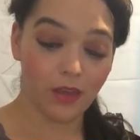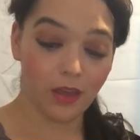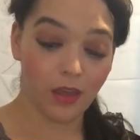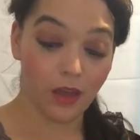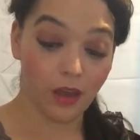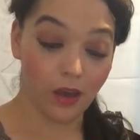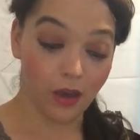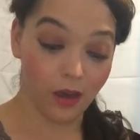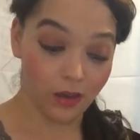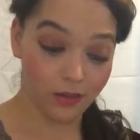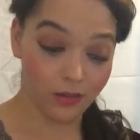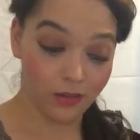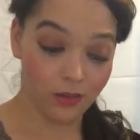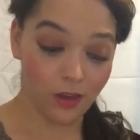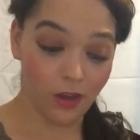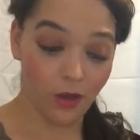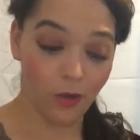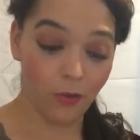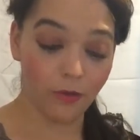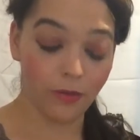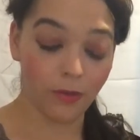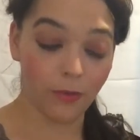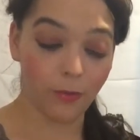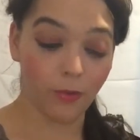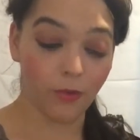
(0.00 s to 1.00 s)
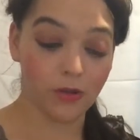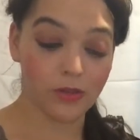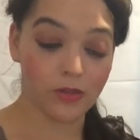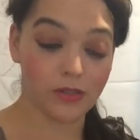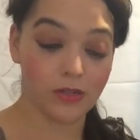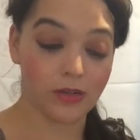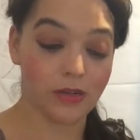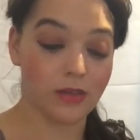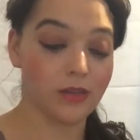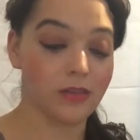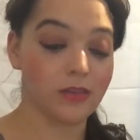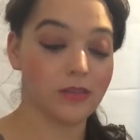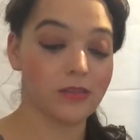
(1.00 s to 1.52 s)
I know where the poison
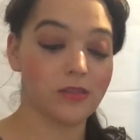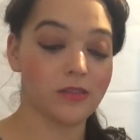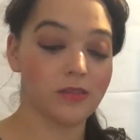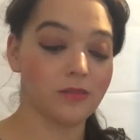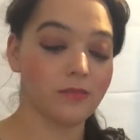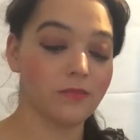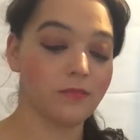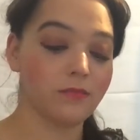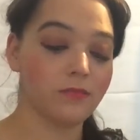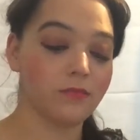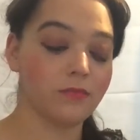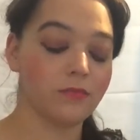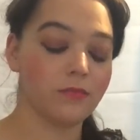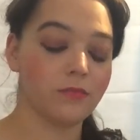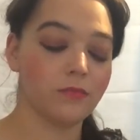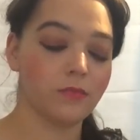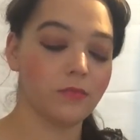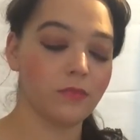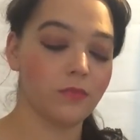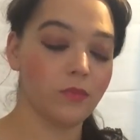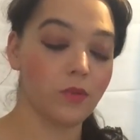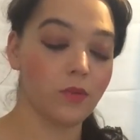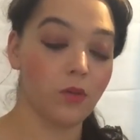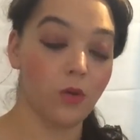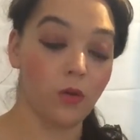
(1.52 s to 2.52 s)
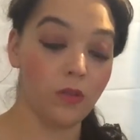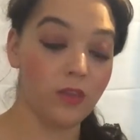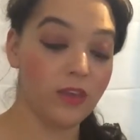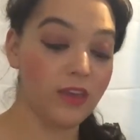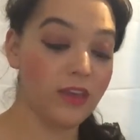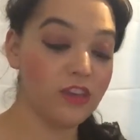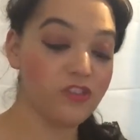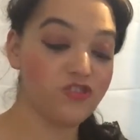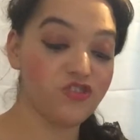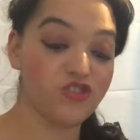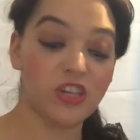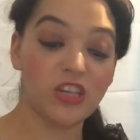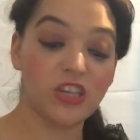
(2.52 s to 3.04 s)
is. Only a
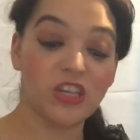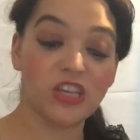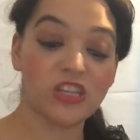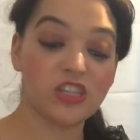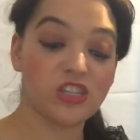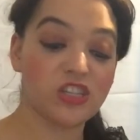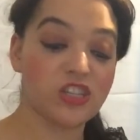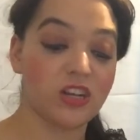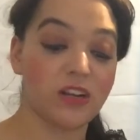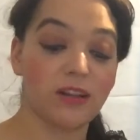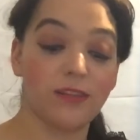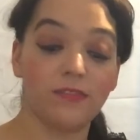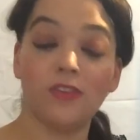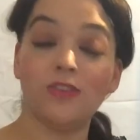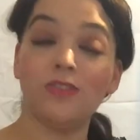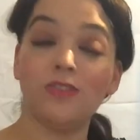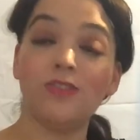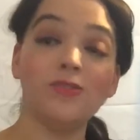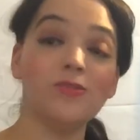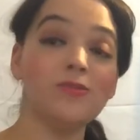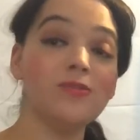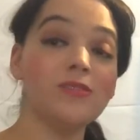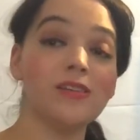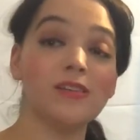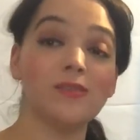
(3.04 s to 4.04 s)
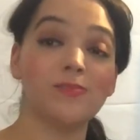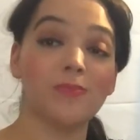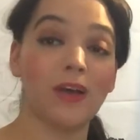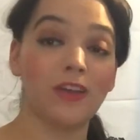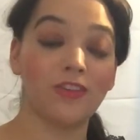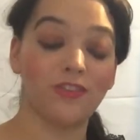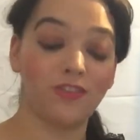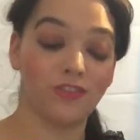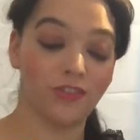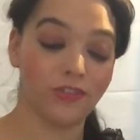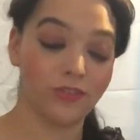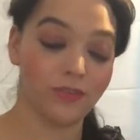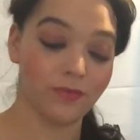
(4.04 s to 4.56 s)
genius could have deduced as
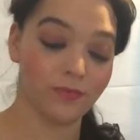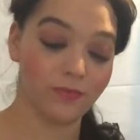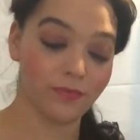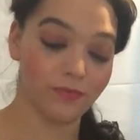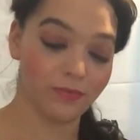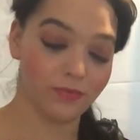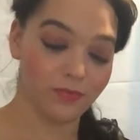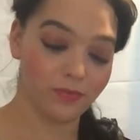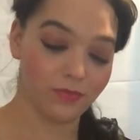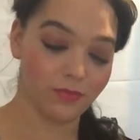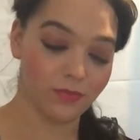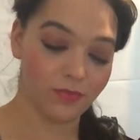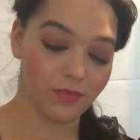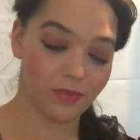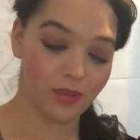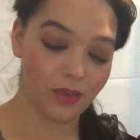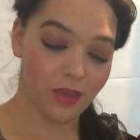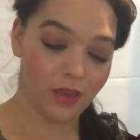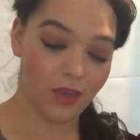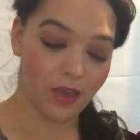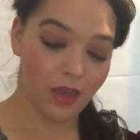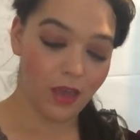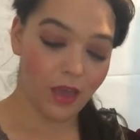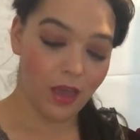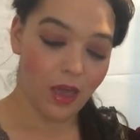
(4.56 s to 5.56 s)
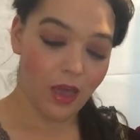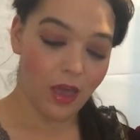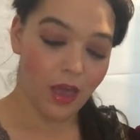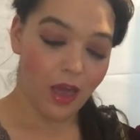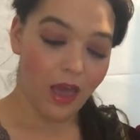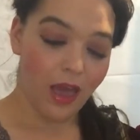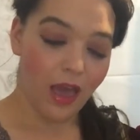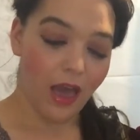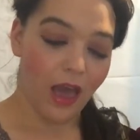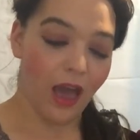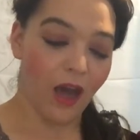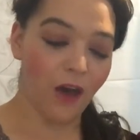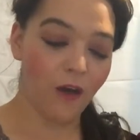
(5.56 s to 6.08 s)
much.
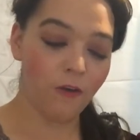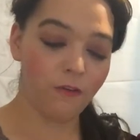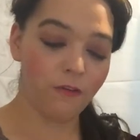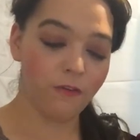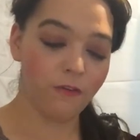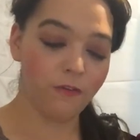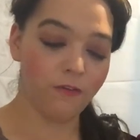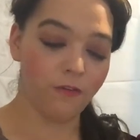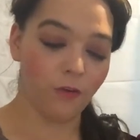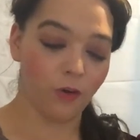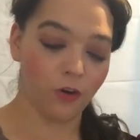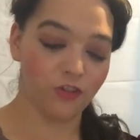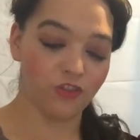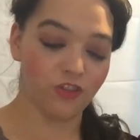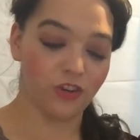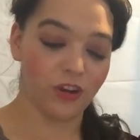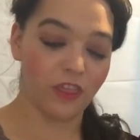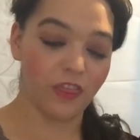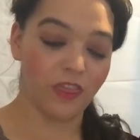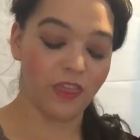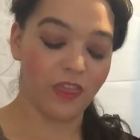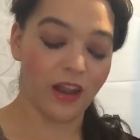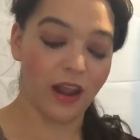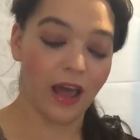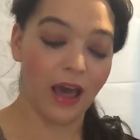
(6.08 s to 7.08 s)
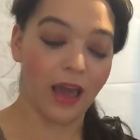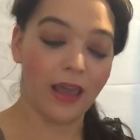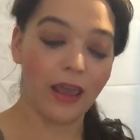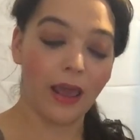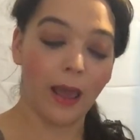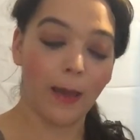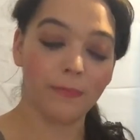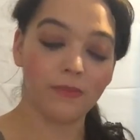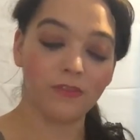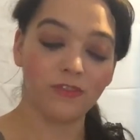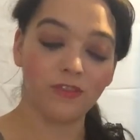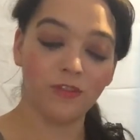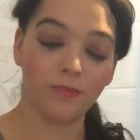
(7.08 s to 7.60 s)
How fortunate that I
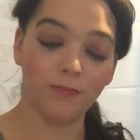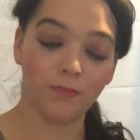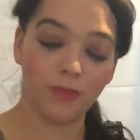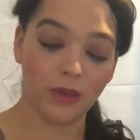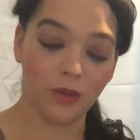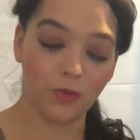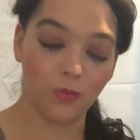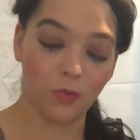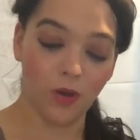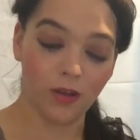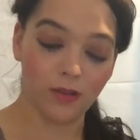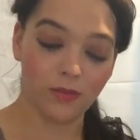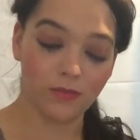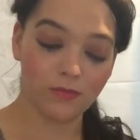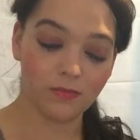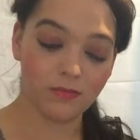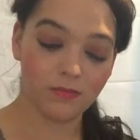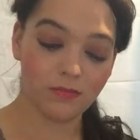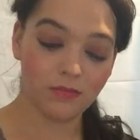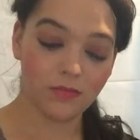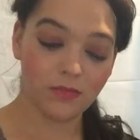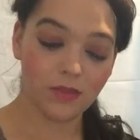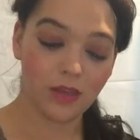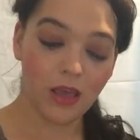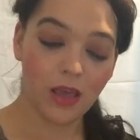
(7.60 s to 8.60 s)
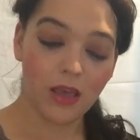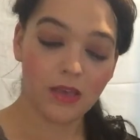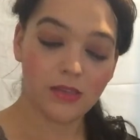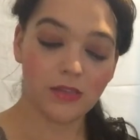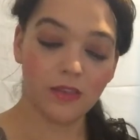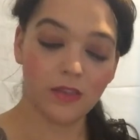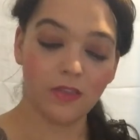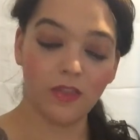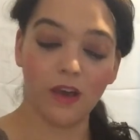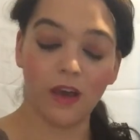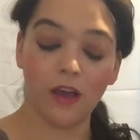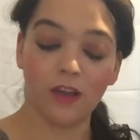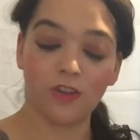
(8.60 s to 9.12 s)
happen to be one, said
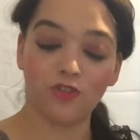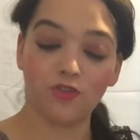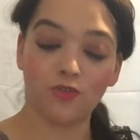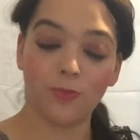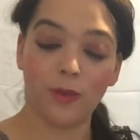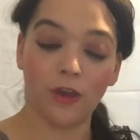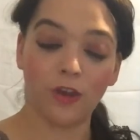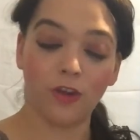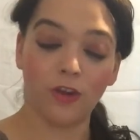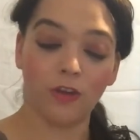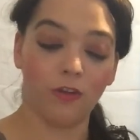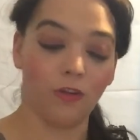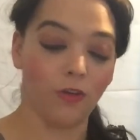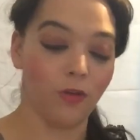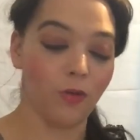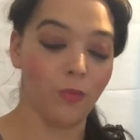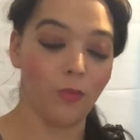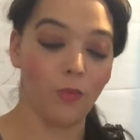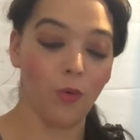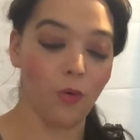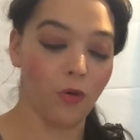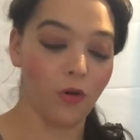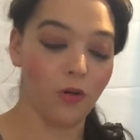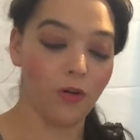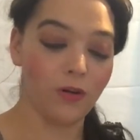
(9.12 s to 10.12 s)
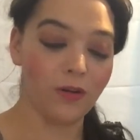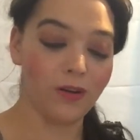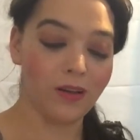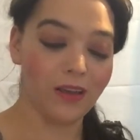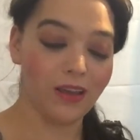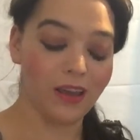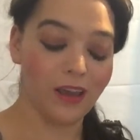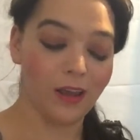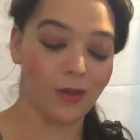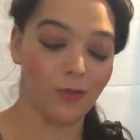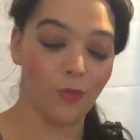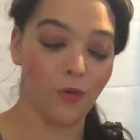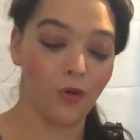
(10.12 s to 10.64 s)
the hunchback, growing more
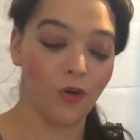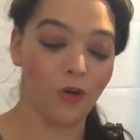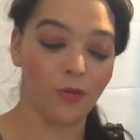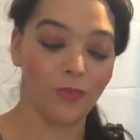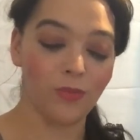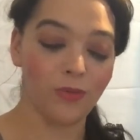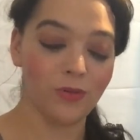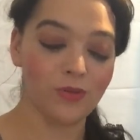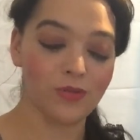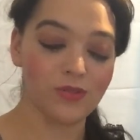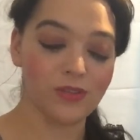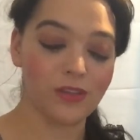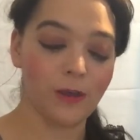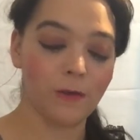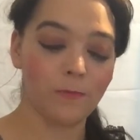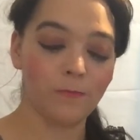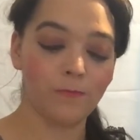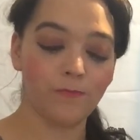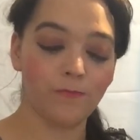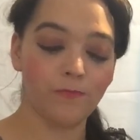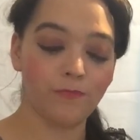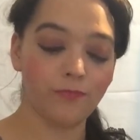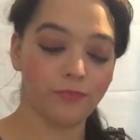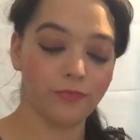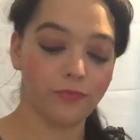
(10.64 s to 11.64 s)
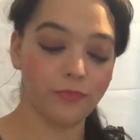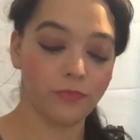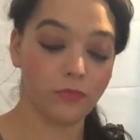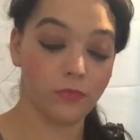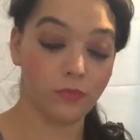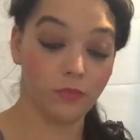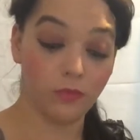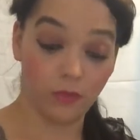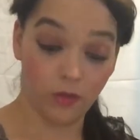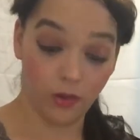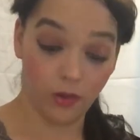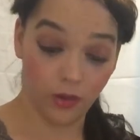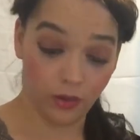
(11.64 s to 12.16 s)
and more amused now.
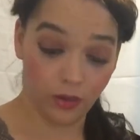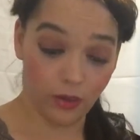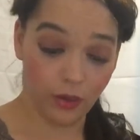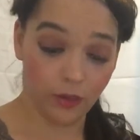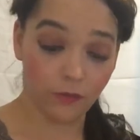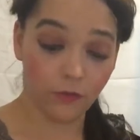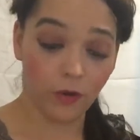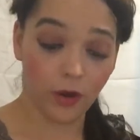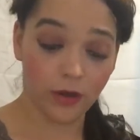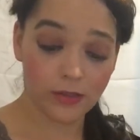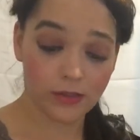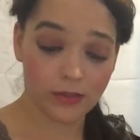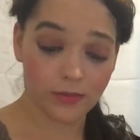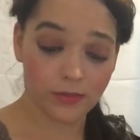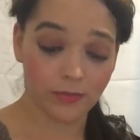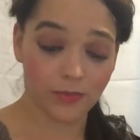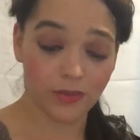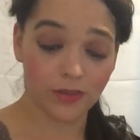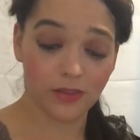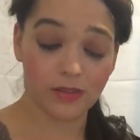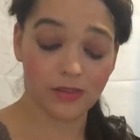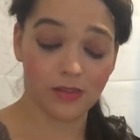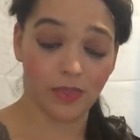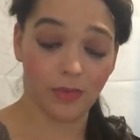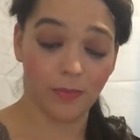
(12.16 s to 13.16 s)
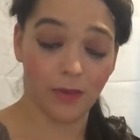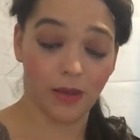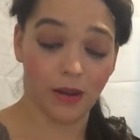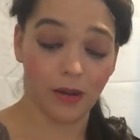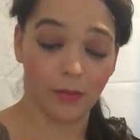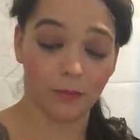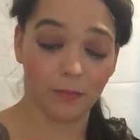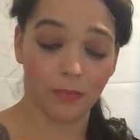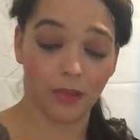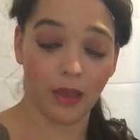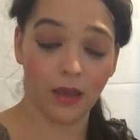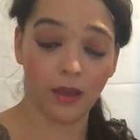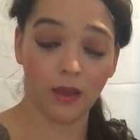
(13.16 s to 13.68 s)
You cannot frighten me, said the man in
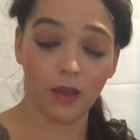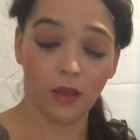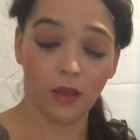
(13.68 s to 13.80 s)
black,